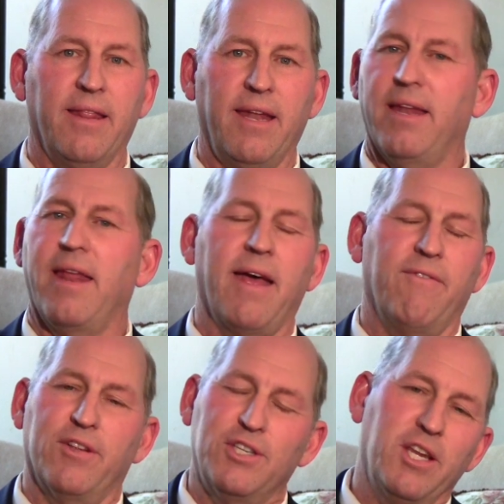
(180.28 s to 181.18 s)
they didn't
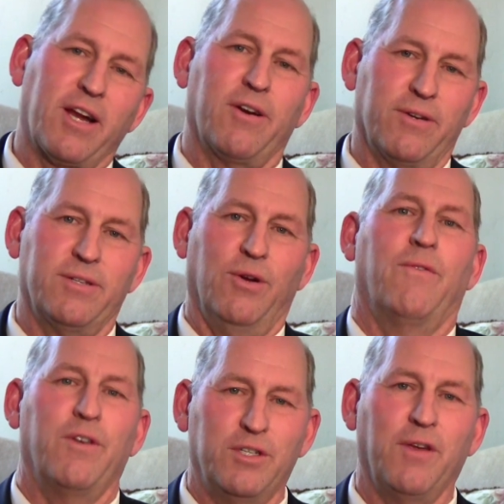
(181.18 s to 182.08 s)
have the stickers
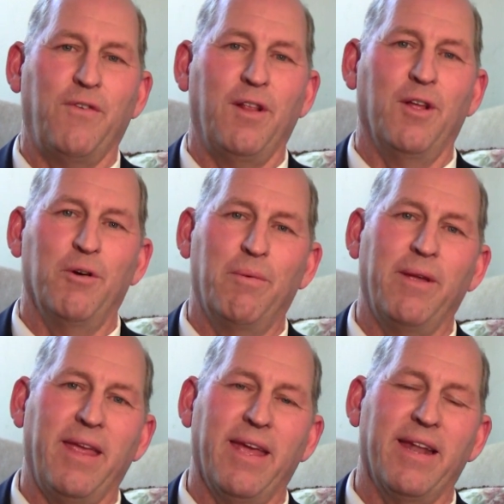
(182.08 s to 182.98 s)
over at Jiffy Lube,
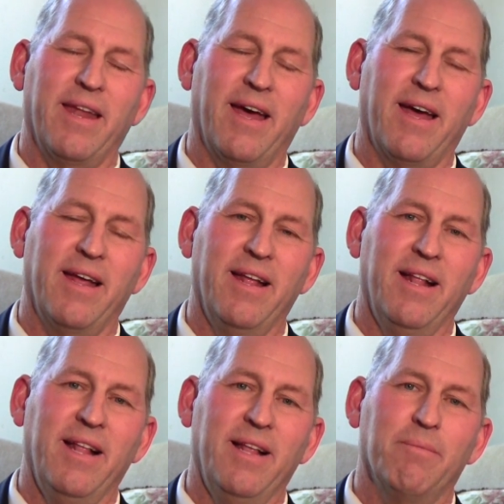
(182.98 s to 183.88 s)

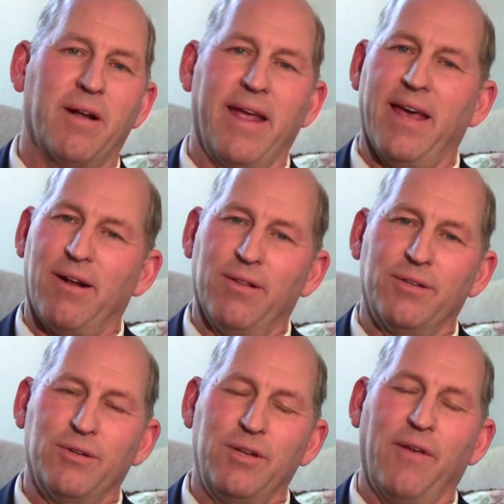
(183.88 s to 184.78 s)
but I had all the
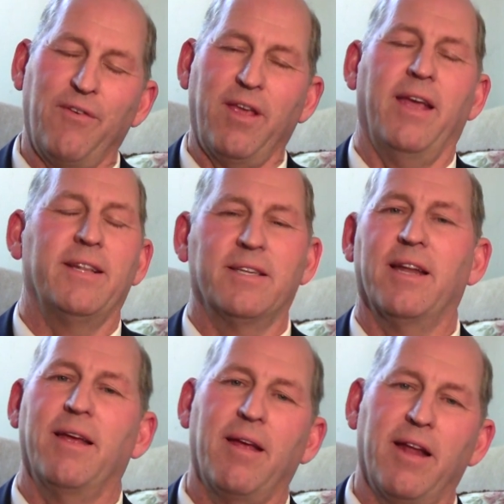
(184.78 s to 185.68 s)
certificates, and
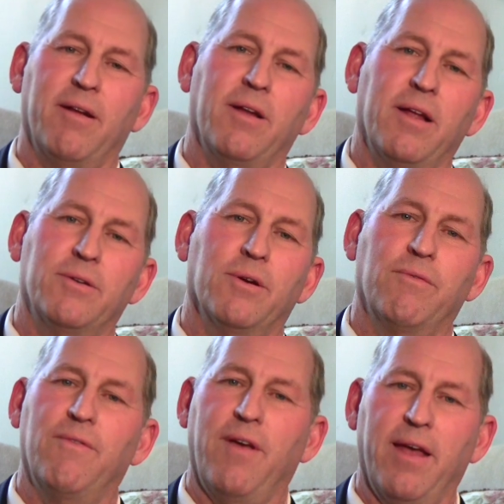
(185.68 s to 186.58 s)
I drove
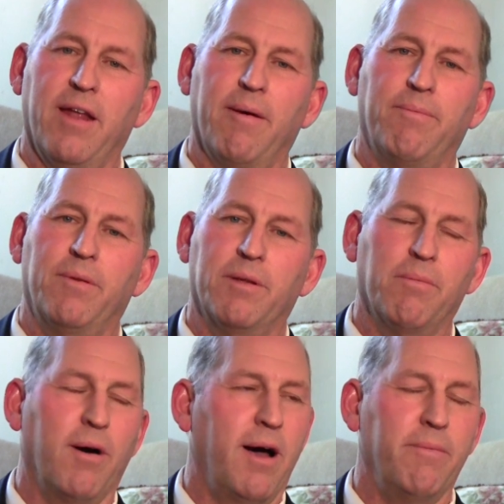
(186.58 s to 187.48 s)
the van up to
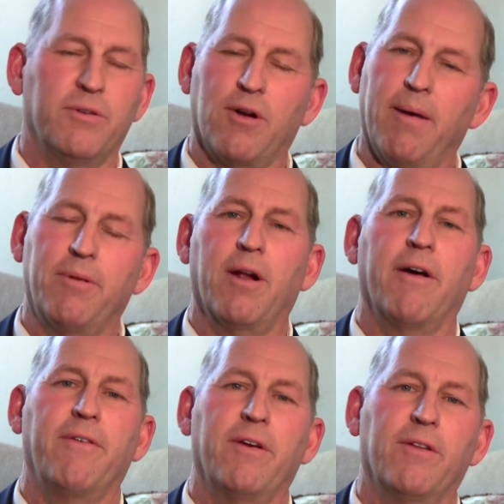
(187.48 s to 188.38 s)
Bob and dropped it
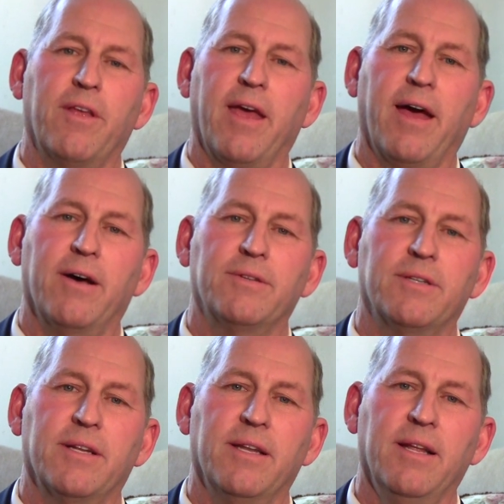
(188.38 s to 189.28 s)
off here at the house.
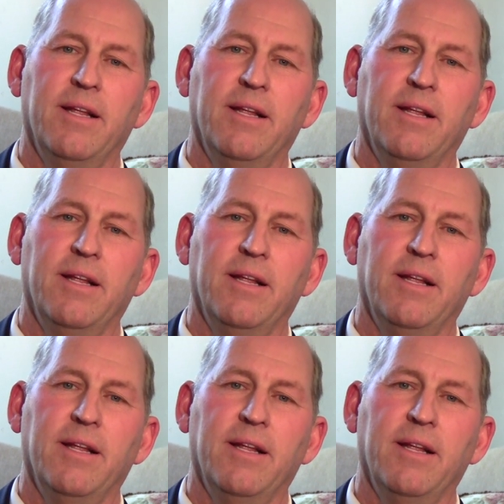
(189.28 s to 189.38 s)
And